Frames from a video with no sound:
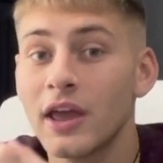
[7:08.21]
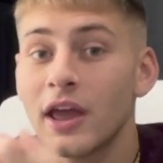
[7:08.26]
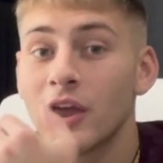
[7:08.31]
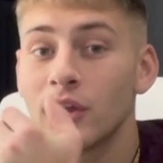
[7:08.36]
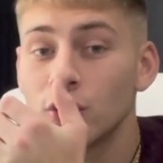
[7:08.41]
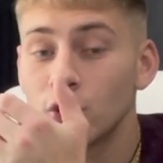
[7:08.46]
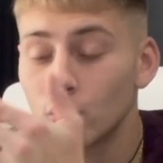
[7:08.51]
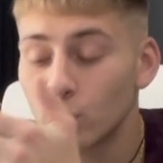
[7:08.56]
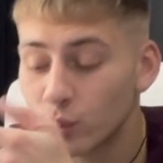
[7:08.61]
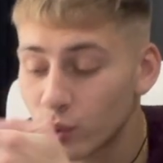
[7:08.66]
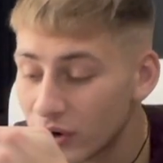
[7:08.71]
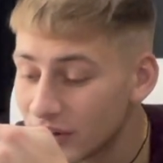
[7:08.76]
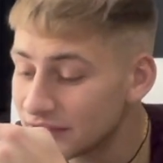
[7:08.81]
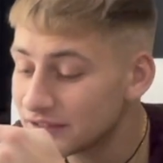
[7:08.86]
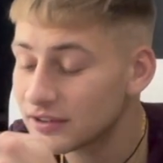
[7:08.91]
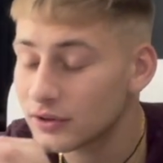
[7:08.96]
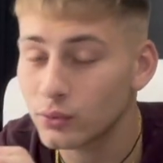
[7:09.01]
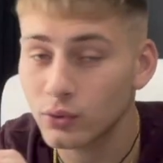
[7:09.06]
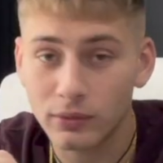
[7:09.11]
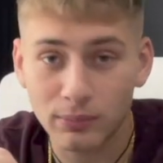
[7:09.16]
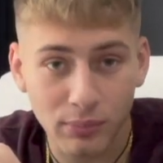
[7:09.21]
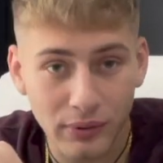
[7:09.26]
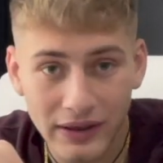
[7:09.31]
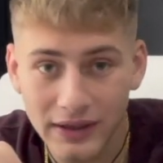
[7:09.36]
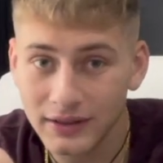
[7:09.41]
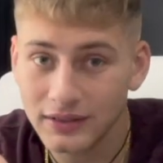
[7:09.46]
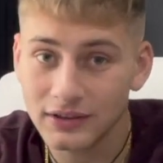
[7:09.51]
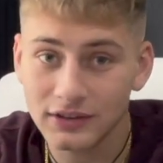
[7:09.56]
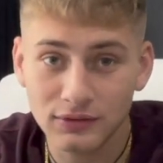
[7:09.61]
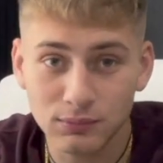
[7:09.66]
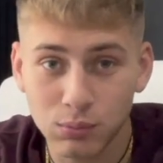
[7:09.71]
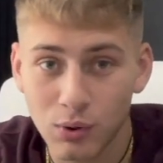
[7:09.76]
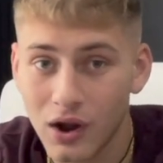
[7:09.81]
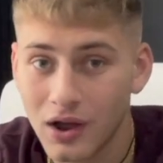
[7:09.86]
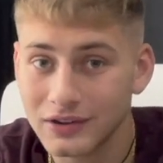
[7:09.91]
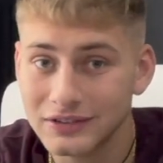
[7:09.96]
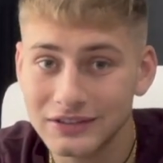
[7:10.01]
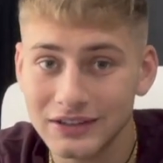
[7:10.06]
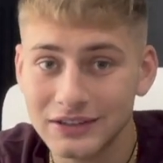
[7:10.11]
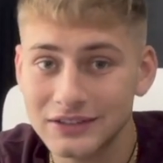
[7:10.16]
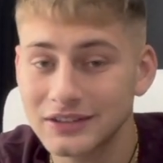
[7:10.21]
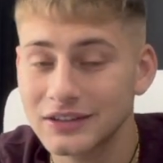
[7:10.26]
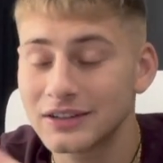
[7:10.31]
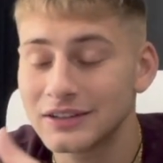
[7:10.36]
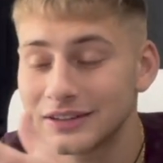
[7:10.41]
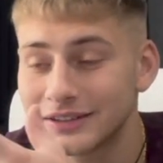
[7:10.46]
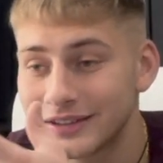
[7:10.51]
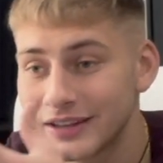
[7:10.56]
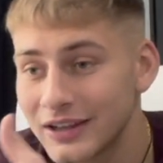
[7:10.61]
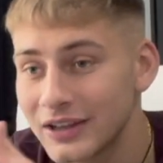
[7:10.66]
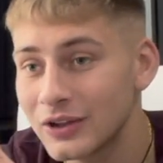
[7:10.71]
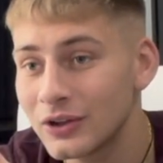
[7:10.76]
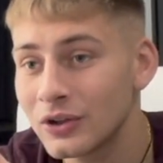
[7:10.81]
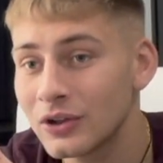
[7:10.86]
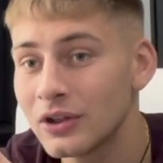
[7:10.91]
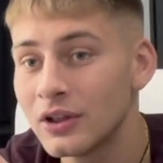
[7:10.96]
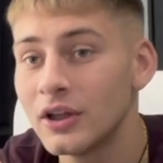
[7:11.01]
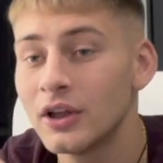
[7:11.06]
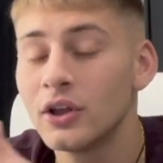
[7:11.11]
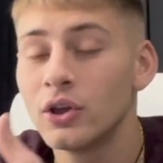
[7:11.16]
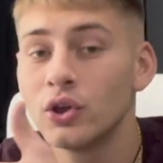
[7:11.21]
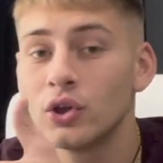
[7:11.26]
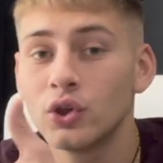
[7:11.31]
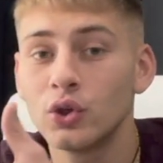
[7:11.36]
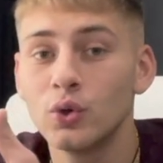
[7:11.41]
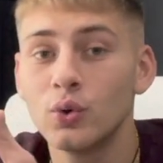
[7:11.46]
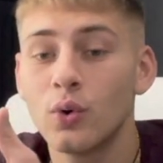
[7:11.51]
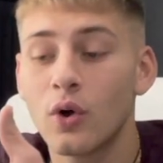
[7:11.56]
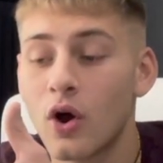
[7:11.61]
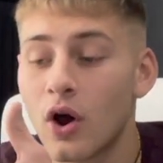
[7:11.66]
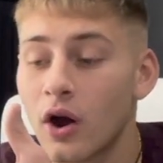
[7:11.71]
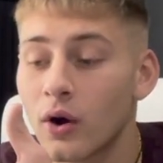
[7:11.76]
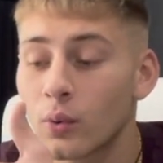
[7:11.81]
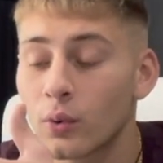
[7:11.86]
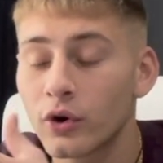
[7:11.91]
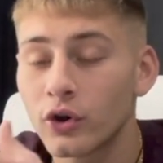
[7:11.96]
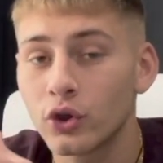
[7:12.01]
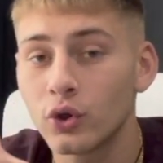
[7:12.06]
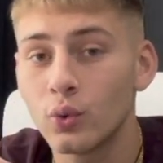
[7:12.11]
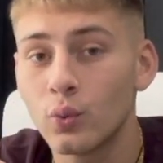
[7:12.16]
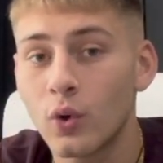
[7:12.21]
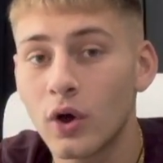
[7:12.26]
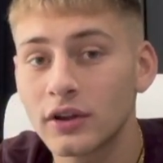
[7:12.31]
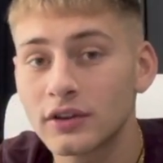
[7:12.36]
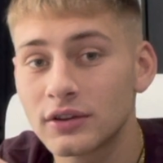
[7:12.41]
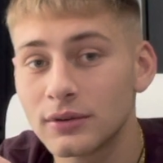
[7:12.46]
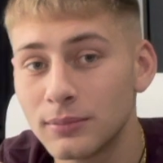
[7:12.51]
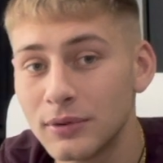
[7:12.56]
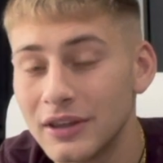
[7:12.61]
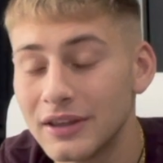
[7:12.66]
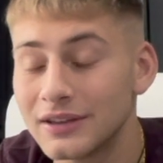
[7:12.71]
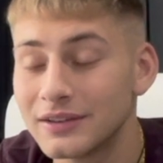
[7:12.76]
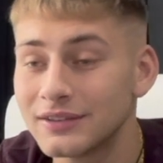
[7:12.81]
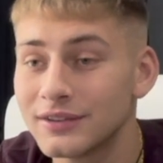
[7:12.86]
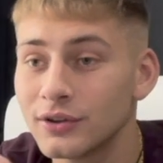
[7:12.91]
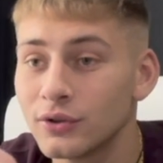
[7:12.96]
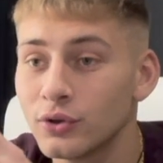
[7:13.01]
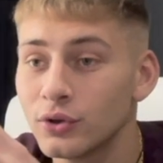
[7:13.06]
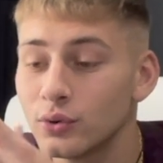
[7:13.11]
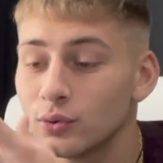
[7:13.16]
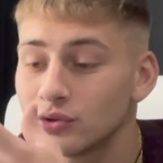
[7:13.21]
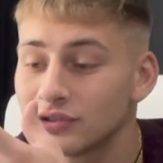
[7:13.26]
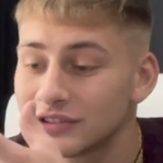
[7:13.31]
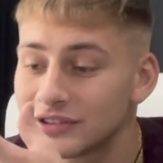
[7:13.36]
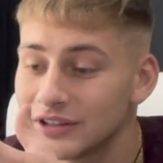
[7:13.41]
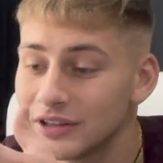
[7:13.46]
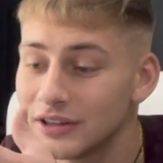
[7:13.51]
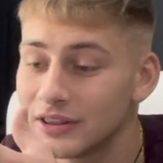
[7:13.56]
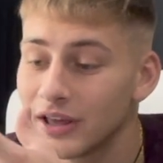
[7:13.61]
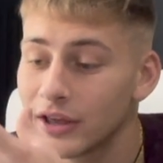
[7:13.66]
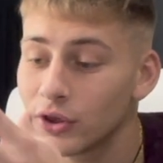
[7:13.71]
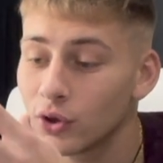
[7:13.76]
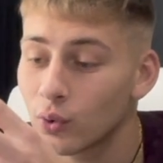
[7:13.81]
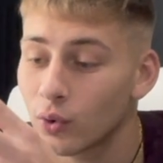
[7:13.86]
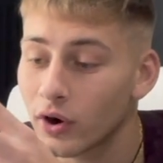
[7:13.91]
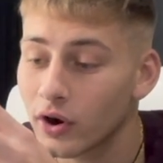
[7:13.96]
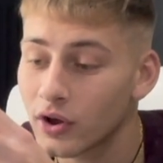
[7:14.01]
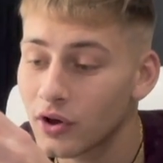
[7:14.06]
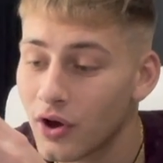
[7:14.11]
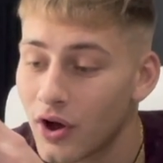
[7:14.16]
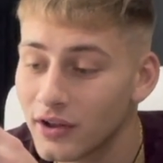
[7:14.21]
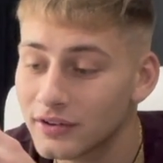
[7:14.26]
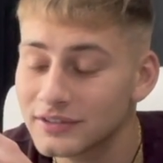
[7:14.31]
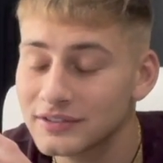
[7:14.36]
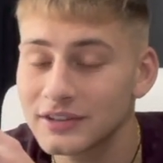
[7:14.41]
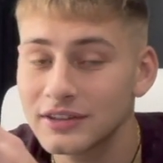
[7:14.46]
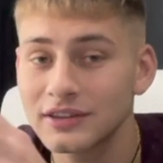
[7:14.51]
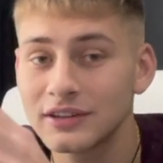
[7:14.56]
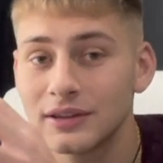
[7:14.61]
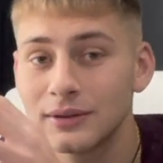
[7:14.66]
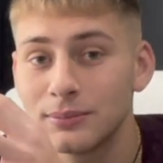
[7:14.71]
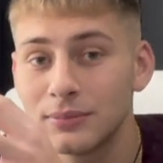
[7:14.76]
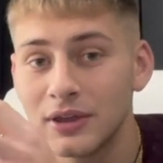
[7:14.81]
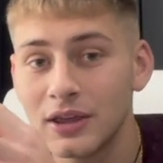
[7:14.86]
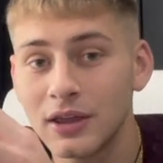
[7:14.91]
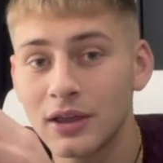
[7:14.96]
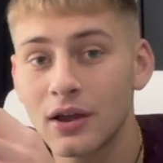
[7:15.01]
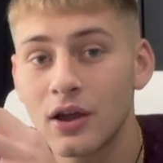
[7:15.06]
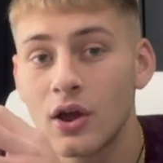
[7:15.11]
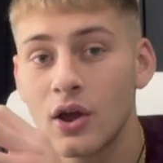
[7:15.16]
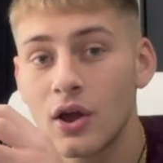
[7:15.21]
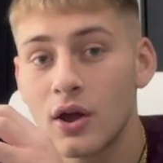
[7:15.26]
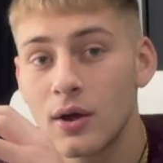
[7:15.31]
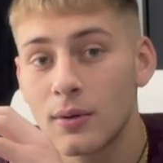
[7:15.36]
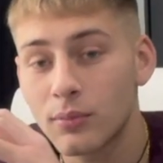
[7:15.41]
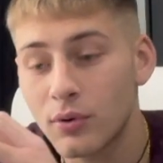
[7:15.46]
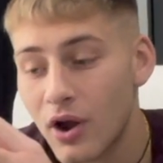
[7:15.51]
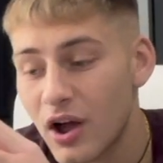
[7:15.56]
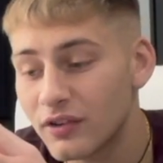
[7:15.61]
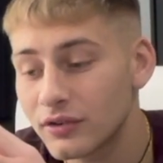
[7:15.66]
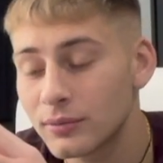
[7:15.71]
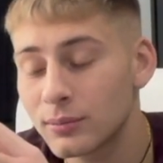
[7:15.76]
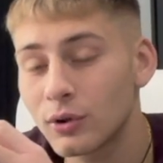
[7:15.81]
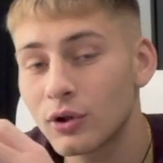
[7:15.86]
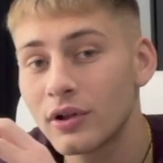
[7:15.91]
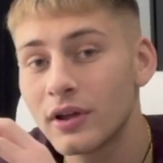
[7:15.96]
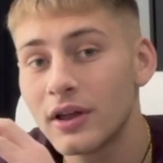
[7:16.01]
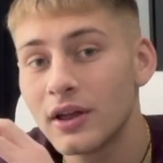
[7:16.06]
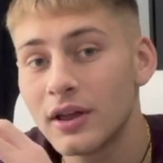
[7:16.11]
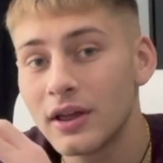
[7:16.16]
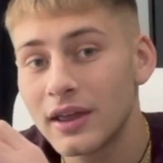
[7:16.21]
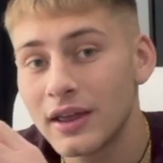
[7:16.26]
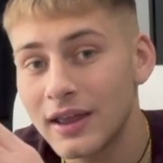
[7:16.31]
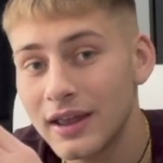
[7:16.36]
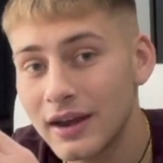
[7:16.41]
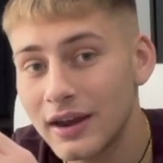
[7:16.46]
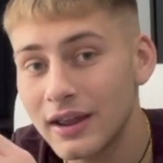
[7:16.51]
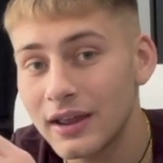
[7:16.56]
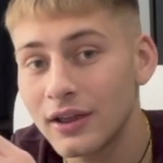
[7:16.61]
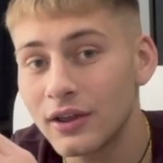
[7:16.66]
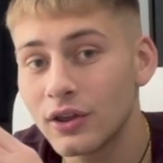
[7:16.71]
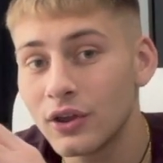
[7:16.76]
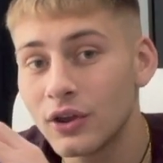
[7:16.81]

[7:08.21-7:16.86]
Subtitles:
And you rinse and repeat this process until you are where you want to be, until you see that you are constantly being profitable, hitting,